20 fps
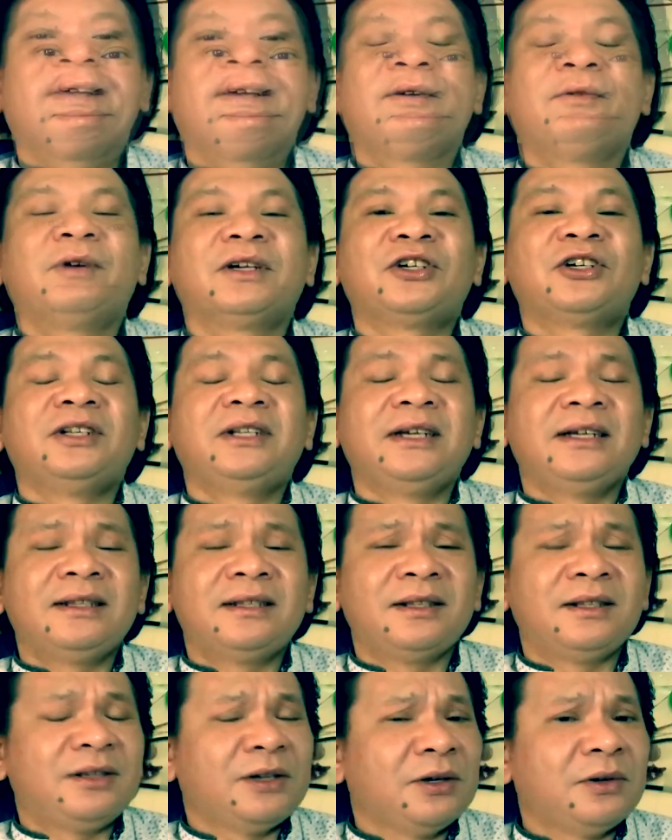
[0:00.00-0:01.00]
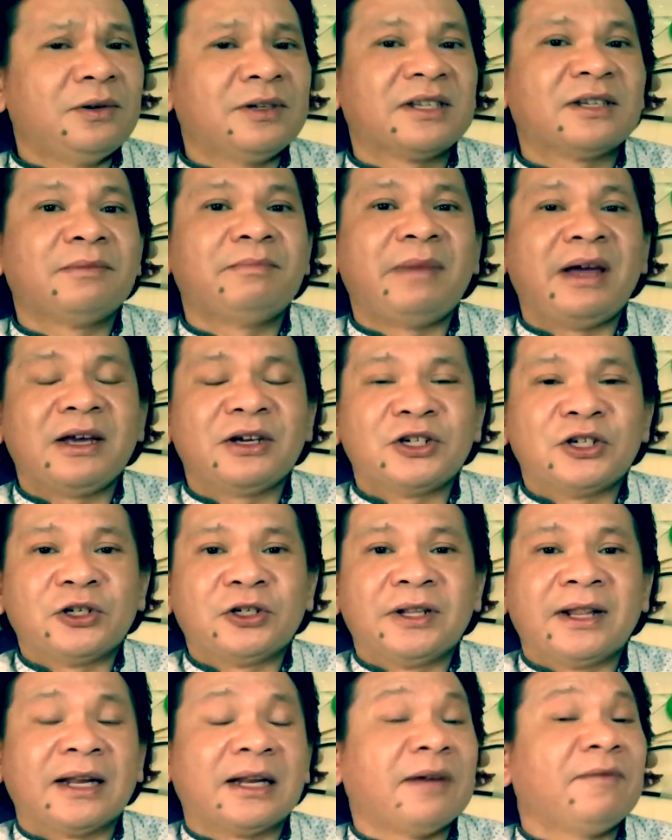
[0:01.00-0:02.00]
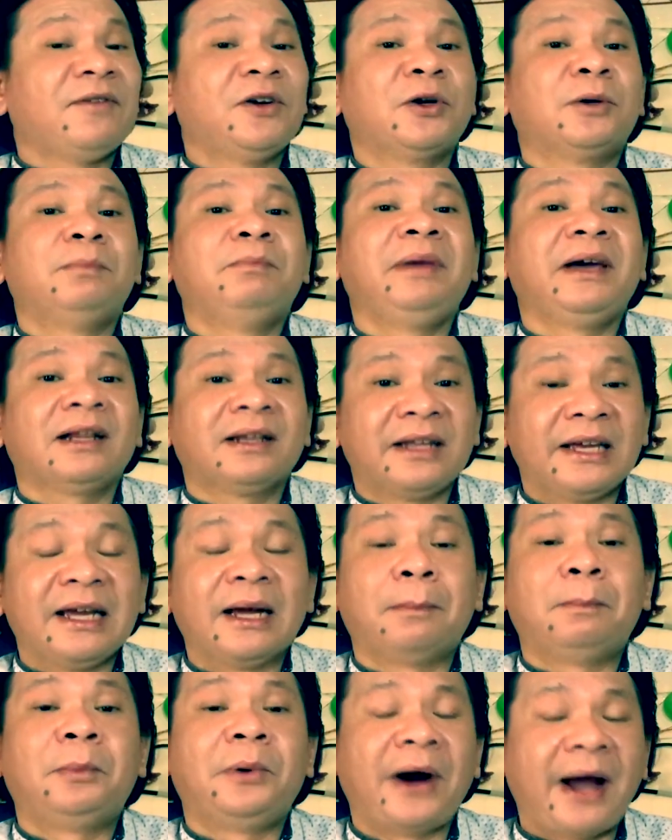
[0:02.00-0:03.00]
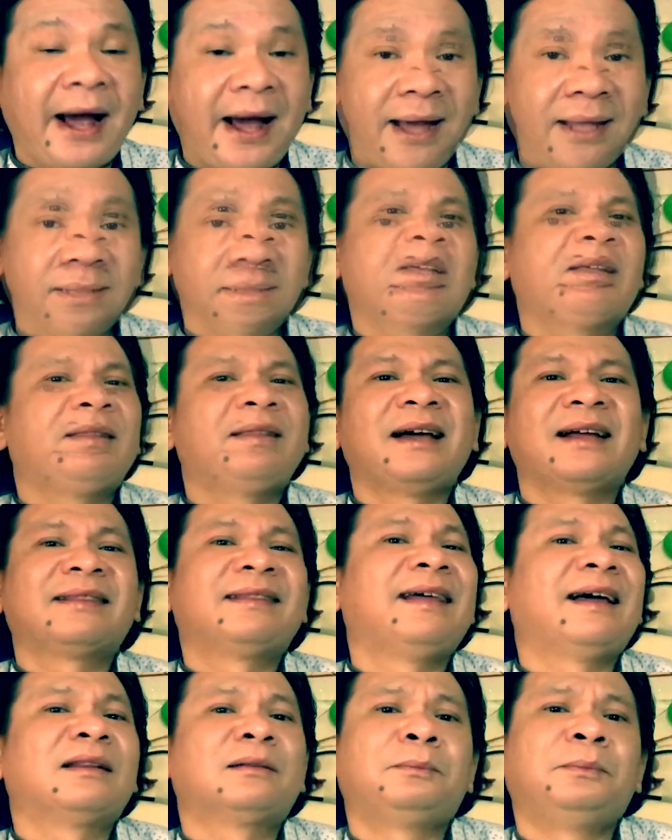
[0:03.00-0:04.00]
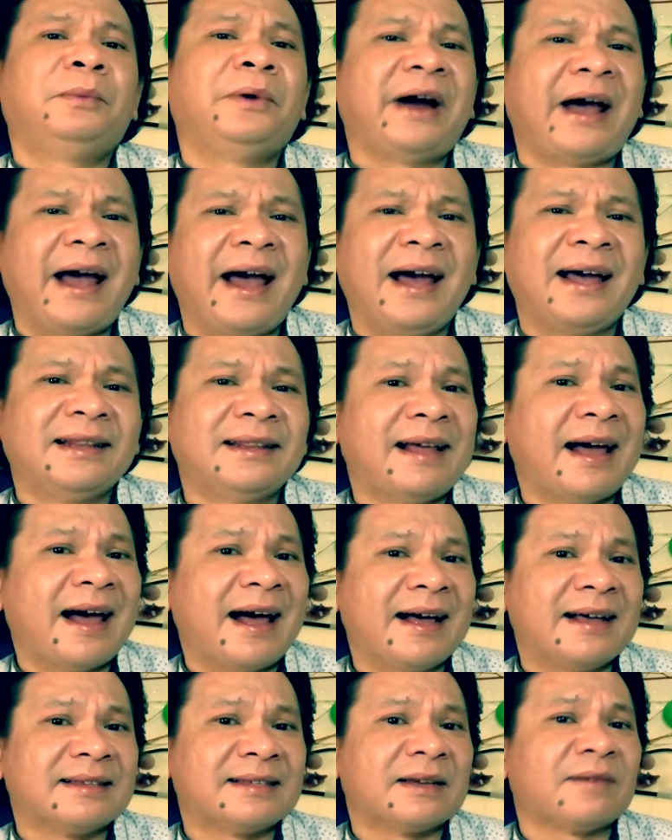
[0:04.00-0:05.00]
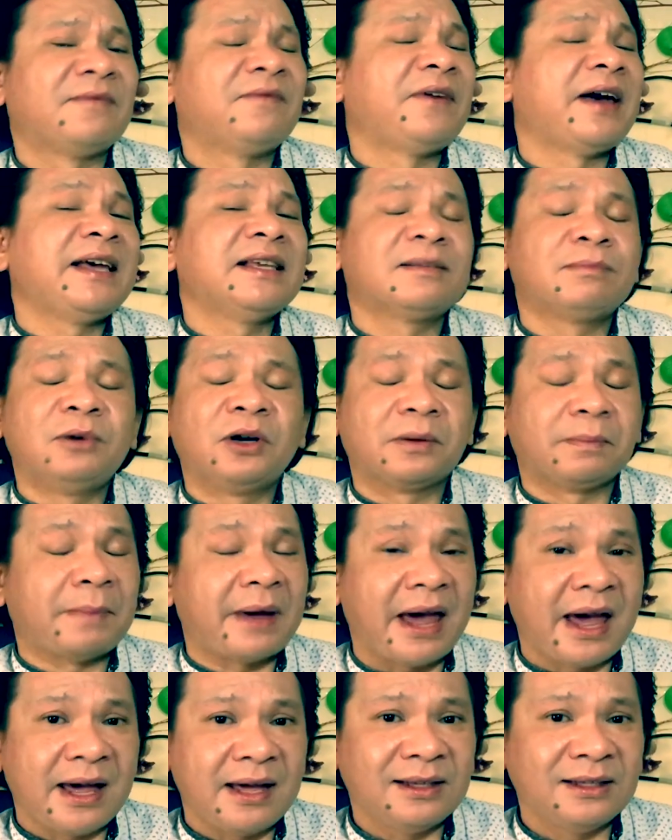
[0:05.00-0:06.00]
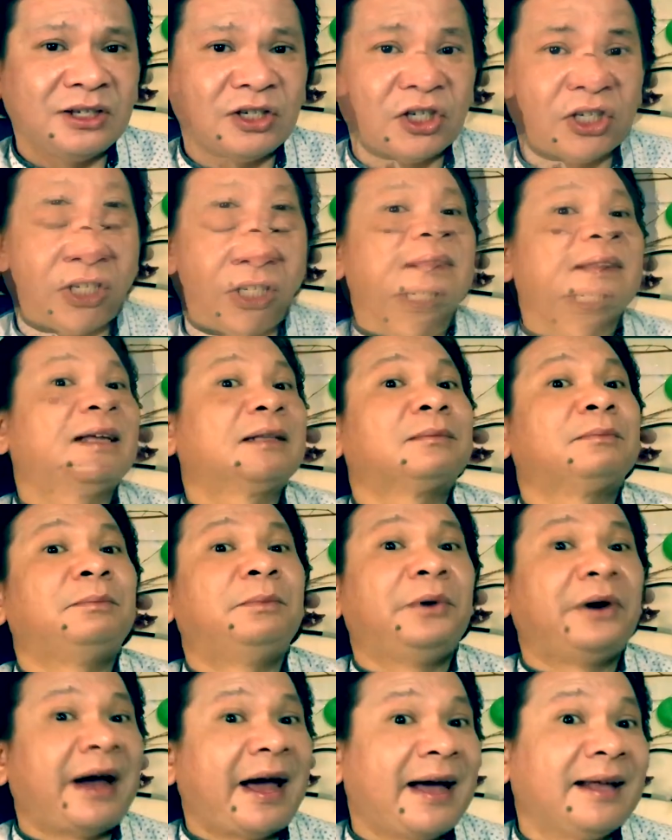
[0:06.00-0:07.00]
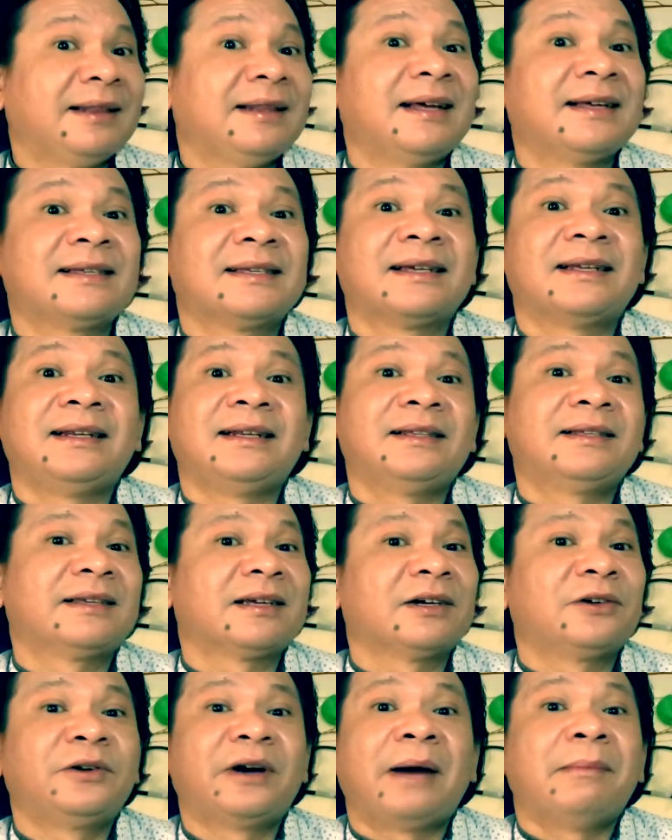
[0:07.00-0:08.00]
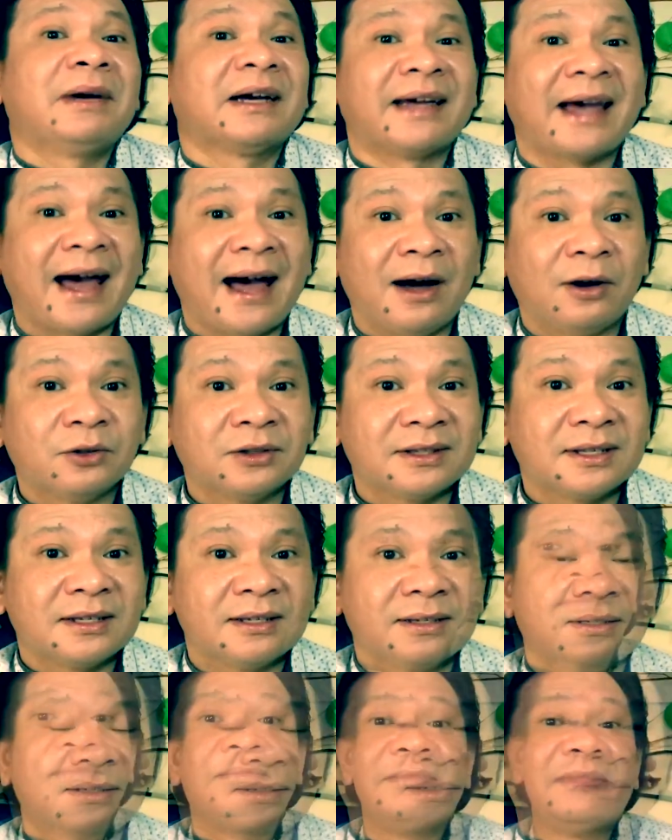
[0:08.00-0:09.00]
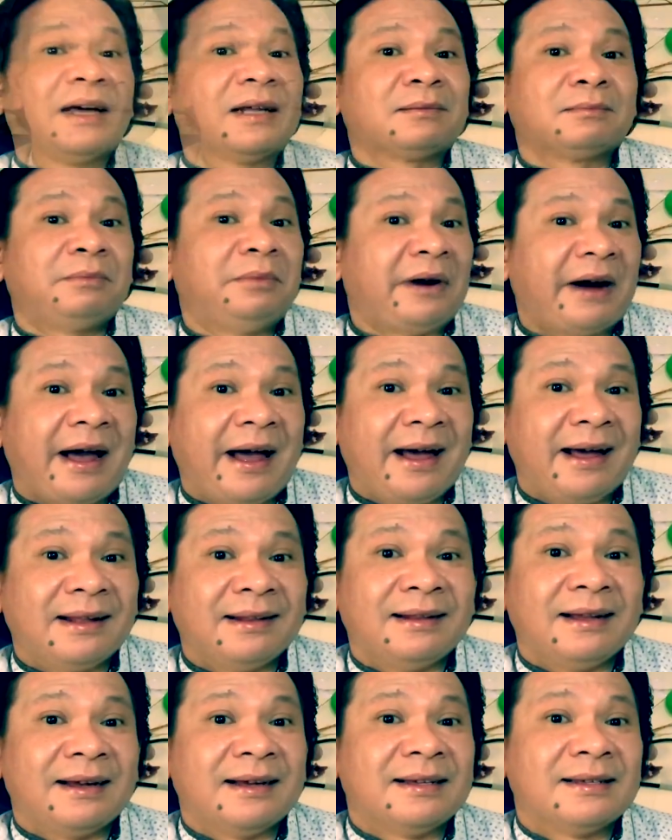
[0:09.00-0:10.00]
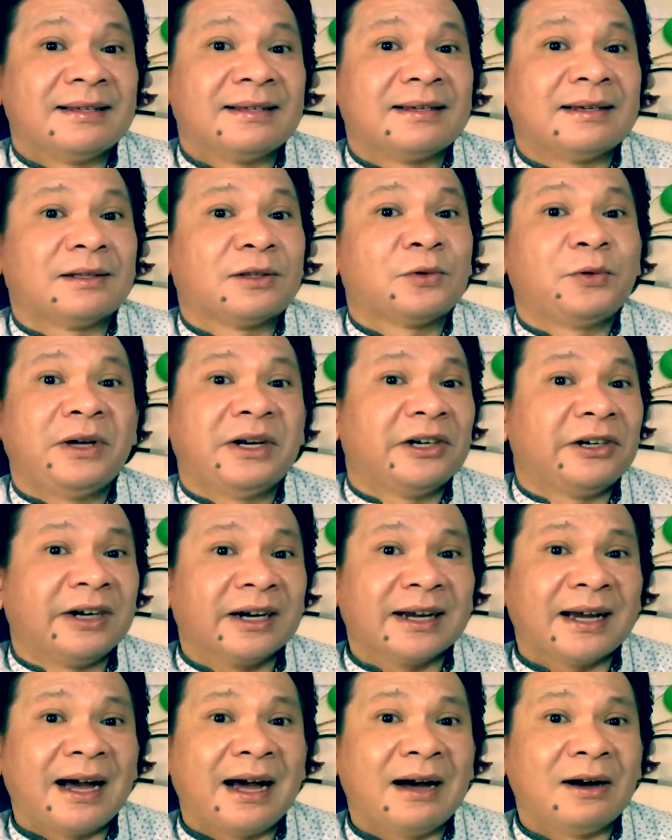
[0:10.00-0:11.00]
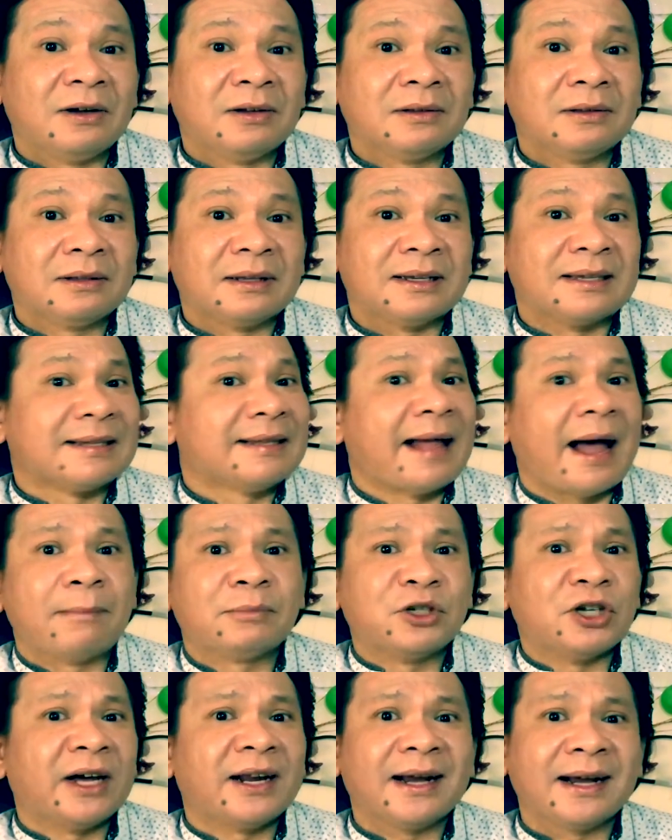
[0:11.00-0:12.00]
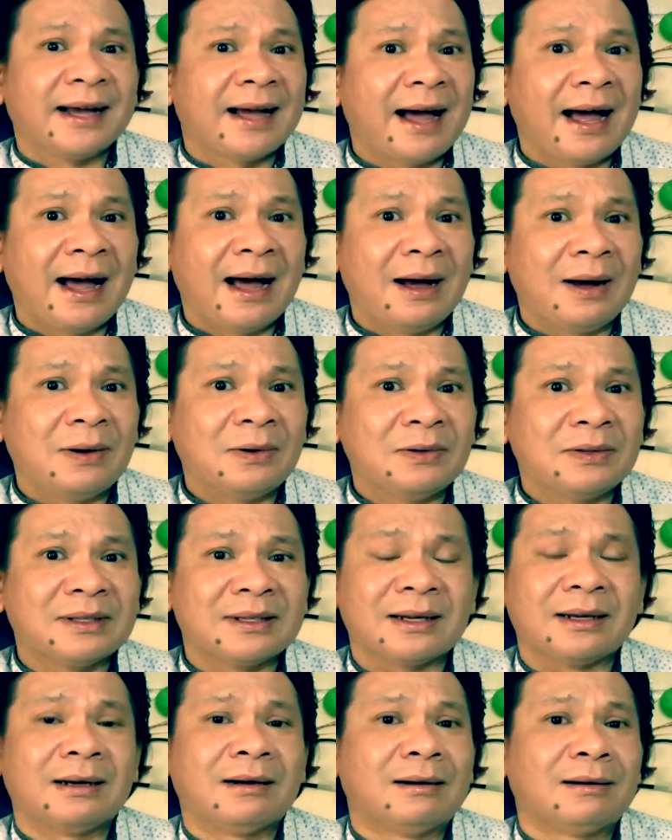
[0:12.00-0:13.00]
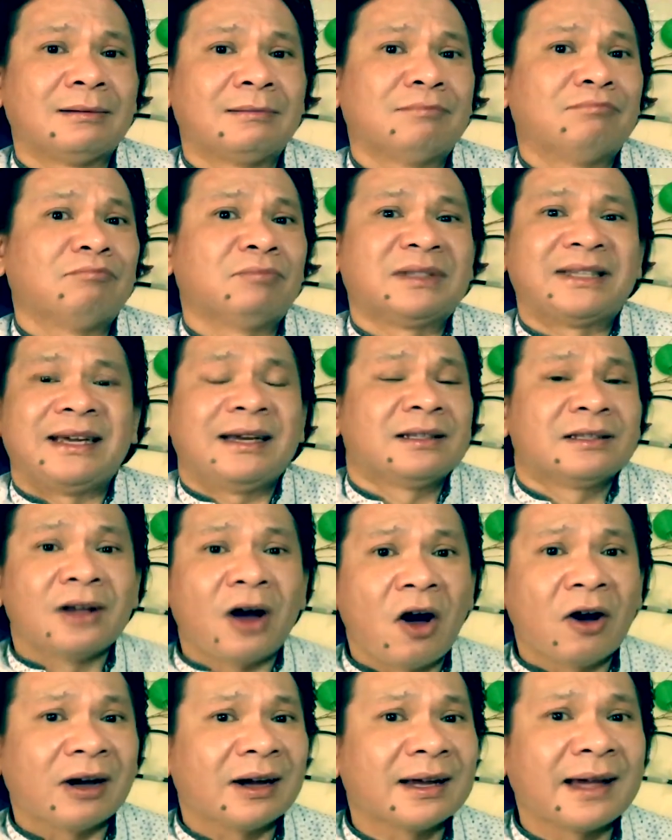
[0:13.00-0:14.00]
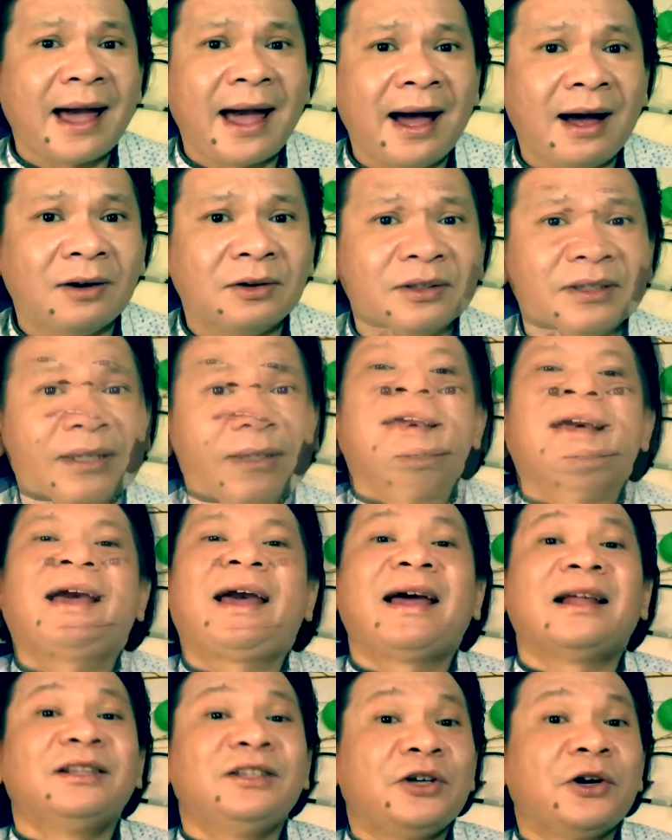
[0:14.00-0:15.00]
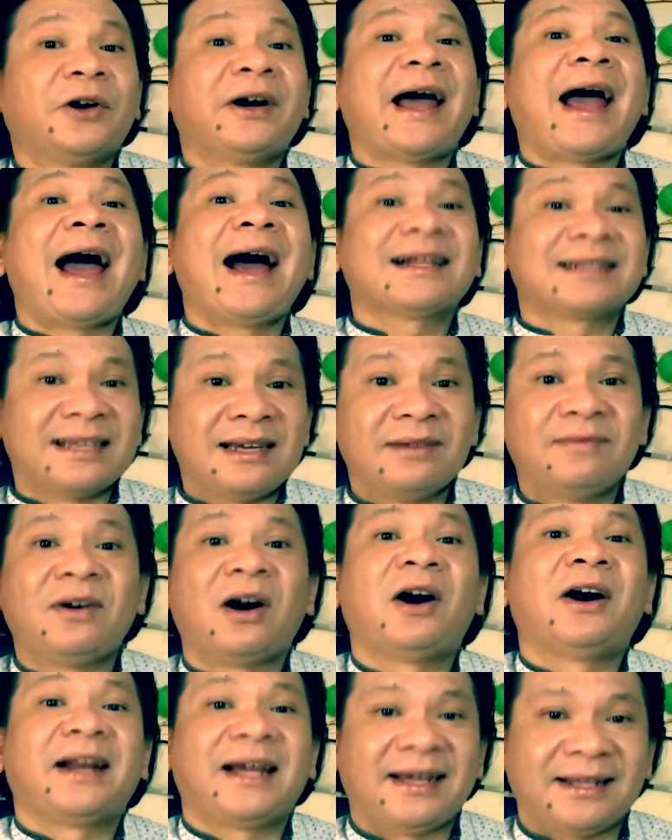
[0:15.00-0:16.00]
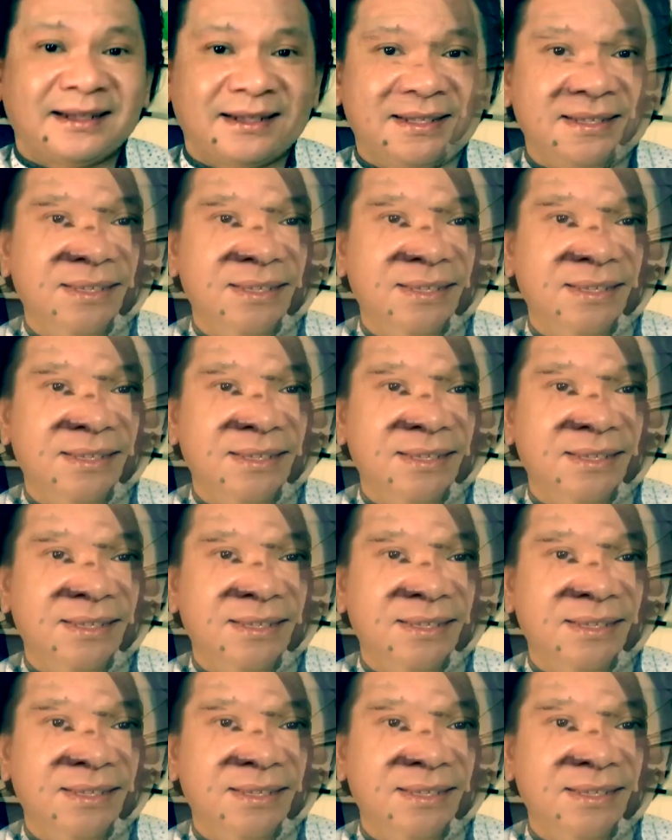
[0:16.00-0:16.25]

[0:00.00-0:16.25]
What you need to do is to make sure that if you're building a brand, that brand has a Facebook page, that brand has an Instagram account, that brand has a Twitter account, a Snapchat account, TikTok account, and you're active on it.